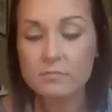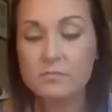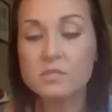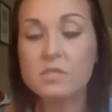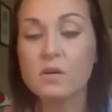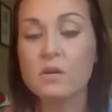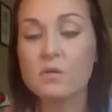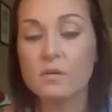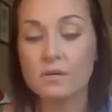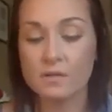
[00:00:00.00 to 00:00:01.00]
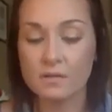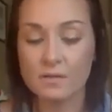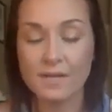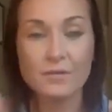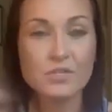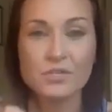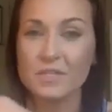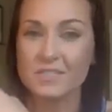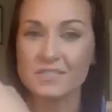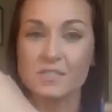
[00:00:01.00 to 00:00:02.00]
So I wish you
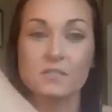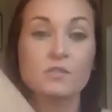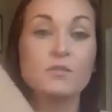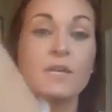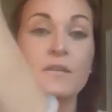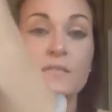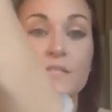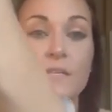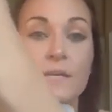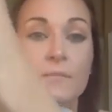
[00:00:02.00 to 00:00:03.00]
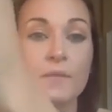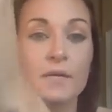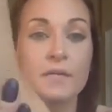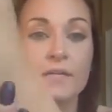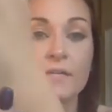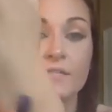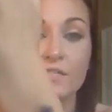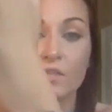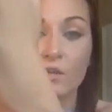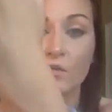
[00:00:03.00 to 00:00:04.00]
guys can see this. You can't see it, but it is
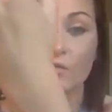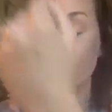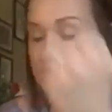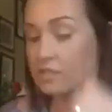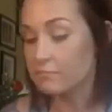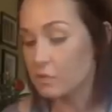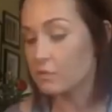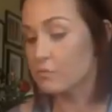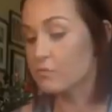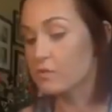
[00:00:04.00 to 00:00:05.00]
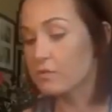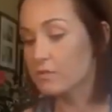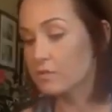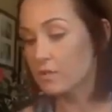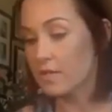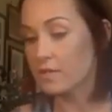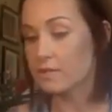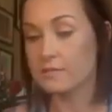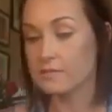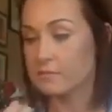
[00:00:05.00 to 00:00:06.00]
so smooth
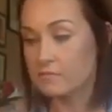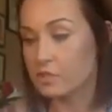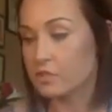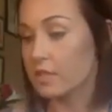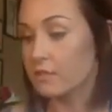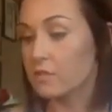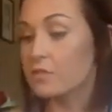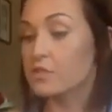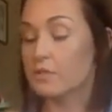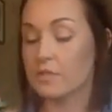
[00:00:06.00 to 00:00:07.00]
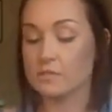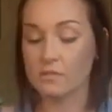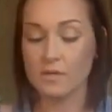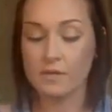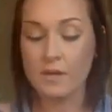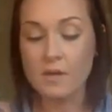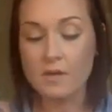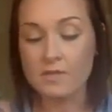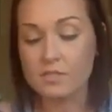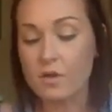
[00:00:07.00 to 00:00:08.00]
and just like luxurious. Okay,
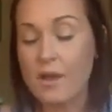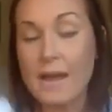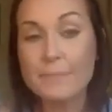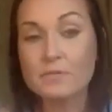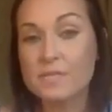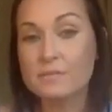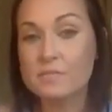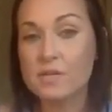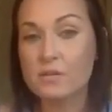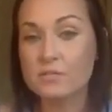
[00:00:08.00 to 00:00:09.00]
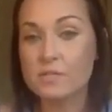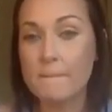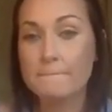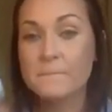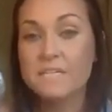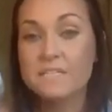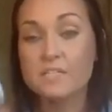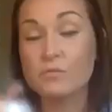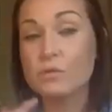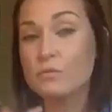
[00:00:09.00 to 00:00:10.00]
so apple stem cells. This
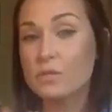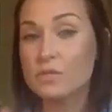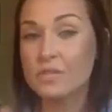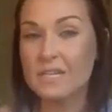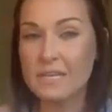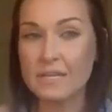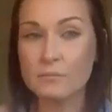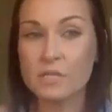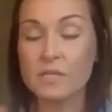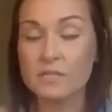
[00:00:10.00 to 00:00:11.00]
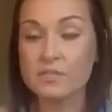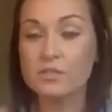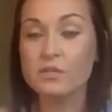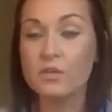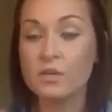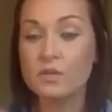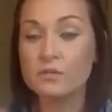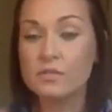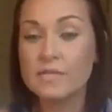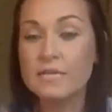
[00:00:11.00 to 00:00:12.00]
is really, really good at night because your
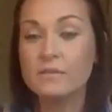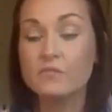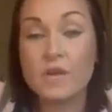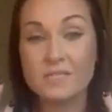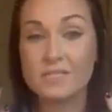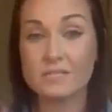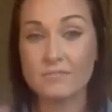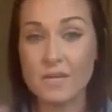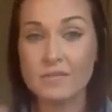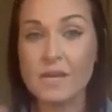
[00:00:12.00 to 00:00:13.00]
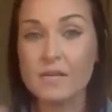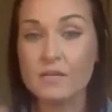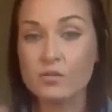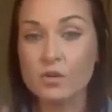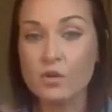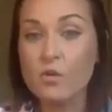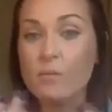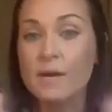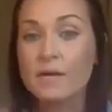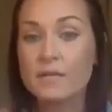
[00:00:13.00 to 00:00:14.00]
skin rests at night. Your whole
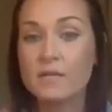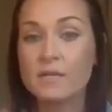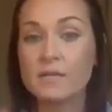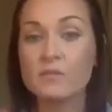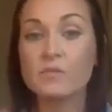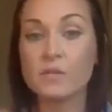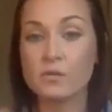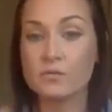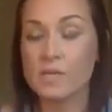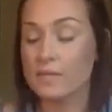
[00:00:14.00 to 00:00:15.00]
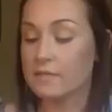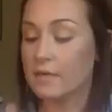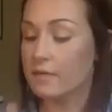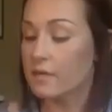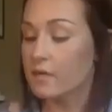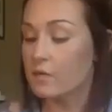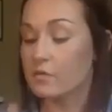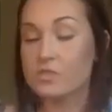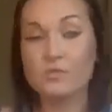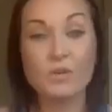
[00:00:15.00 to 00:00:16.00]
body kind of renews at night,
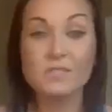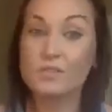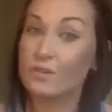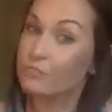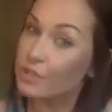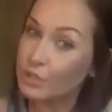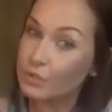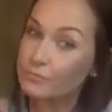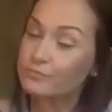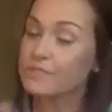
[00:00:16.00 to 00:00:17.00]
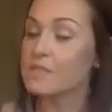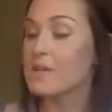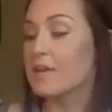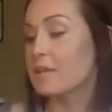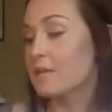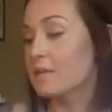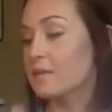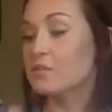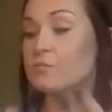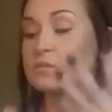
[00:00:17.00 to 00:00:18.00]
which is why it's called Renew.
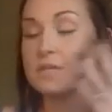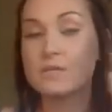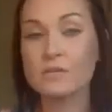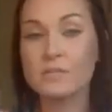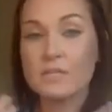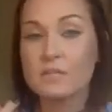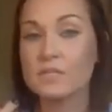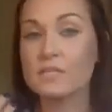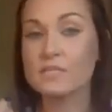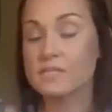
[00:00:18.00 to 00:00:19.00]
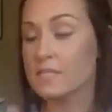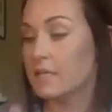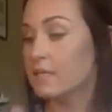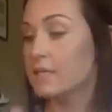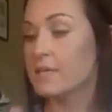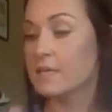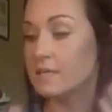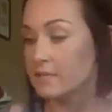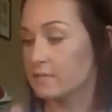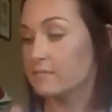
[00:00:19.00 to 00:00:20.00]
And you put that on there, let it sit,
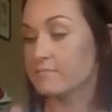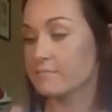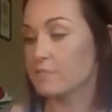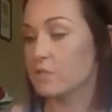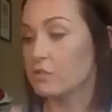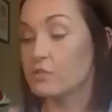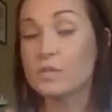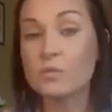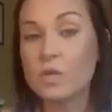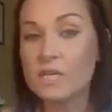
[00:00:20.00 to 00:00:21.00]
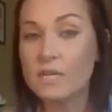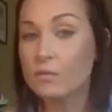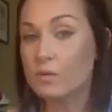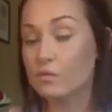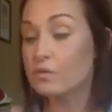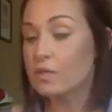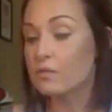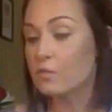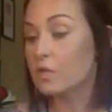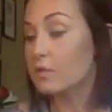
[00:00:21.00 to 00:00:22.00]
and you know, you can work it. You
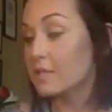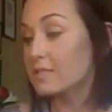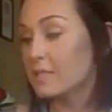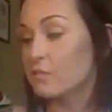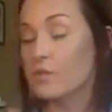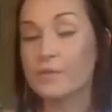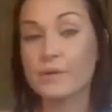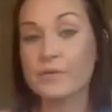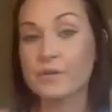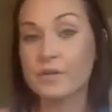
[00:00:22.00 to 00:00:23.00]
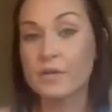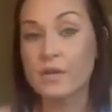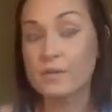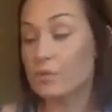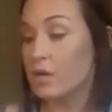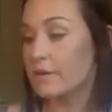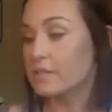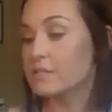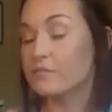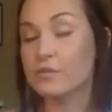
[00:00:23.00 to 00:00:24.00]
can work this in with other
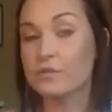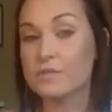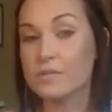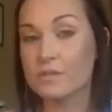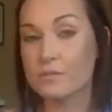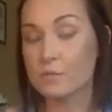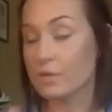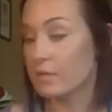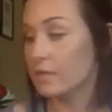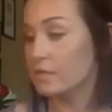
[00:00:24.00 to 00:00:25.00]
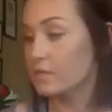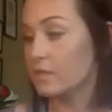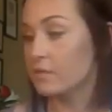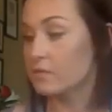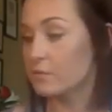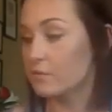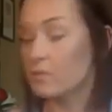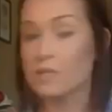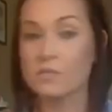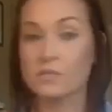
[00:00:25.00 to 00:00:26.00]
products if you're using other products. I know some of you
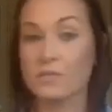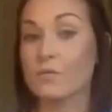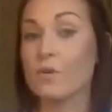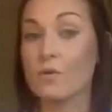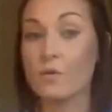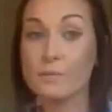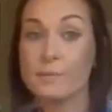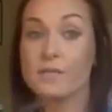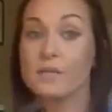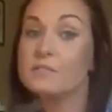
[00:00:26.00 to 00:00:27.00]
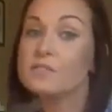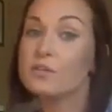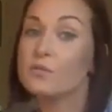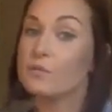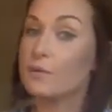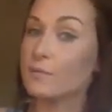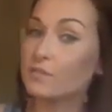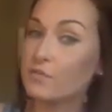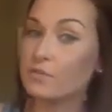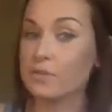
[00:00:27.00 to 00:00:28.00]
guys are like, well, what about my cleanser? What about my
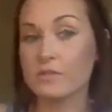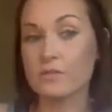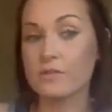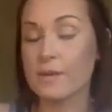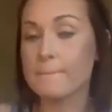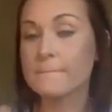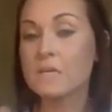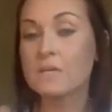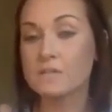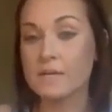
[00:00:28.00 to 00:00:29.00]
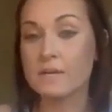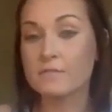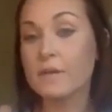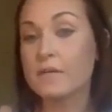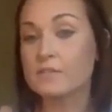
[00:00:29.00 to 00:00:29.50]
toner and all that? Yeah, fine.